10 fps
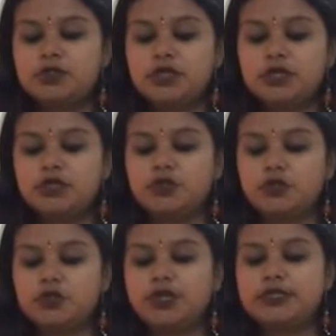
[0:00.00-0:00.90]
jth
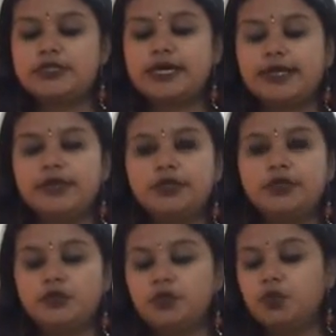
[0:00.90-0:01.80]
row is
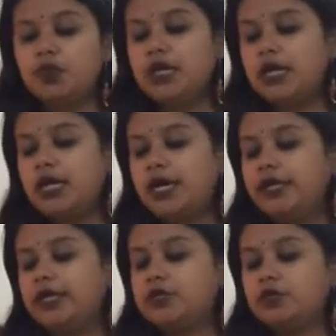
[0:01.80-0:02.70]
added to
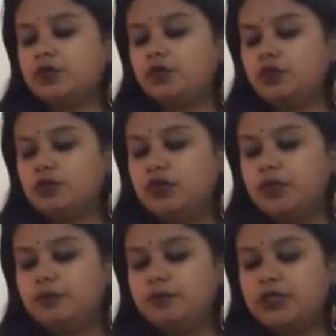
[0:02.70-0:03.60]
ith row,
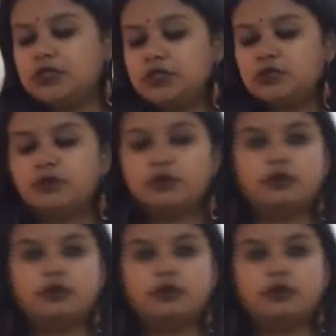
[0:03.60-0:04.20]
means